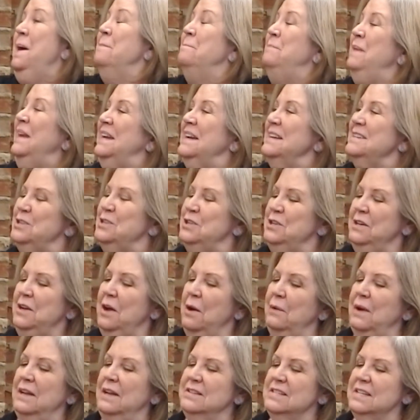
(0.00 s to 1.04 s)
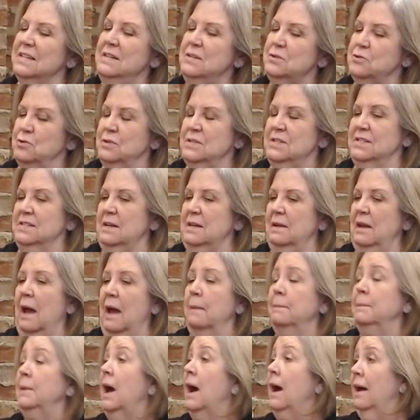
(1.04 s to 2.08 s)
Because, it's interesting.
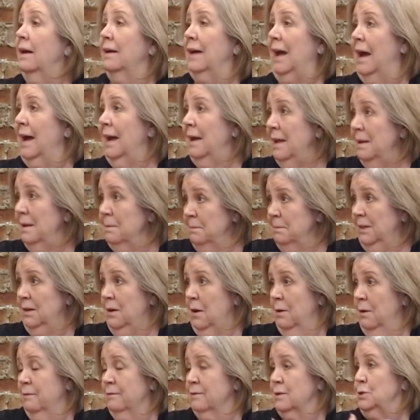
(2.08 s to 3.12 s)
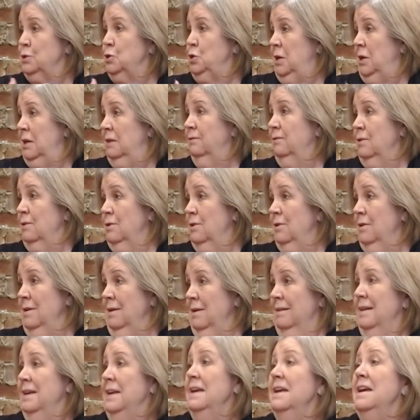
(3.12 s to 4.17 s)
I am an overachiever,
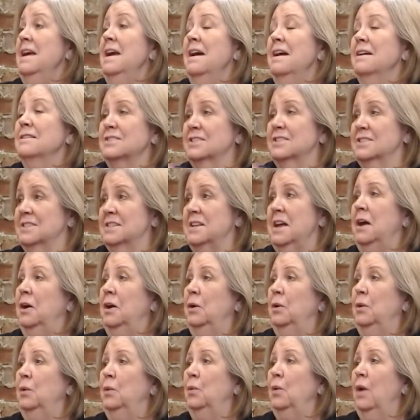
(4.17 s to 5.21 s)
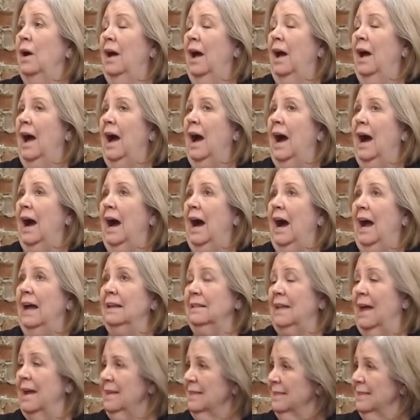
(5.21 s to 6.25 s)
so I
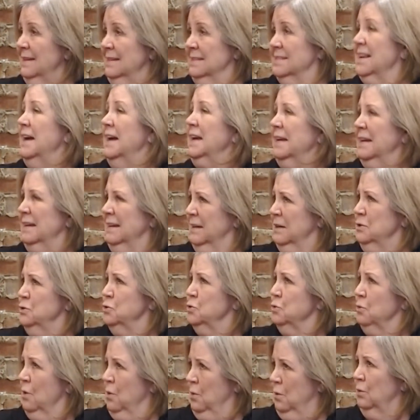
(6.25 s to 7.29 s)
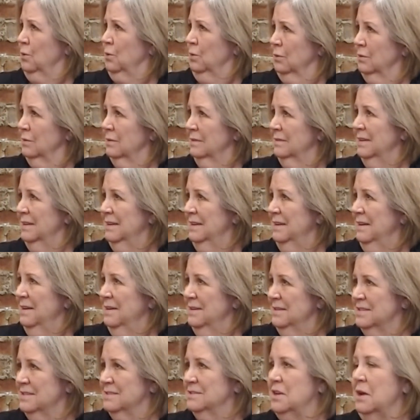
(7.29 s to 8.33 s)
like things I can control. Yeah.
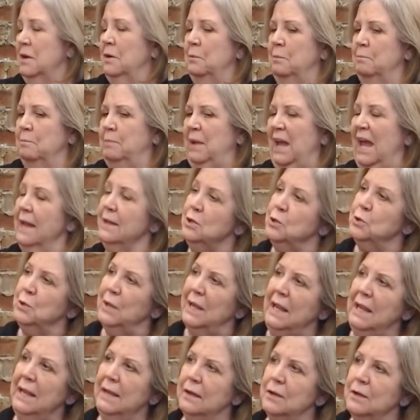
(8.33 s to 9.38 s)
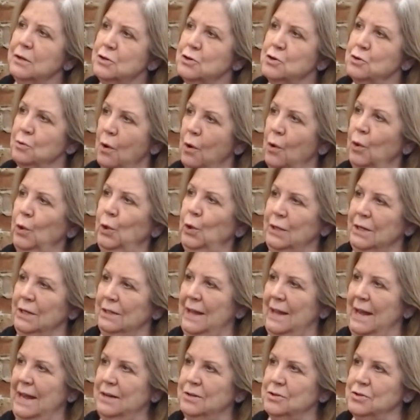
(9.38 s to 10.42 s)
So, and you can't control an
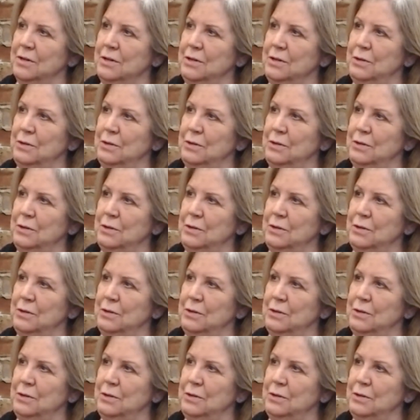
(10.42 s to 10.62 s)
election.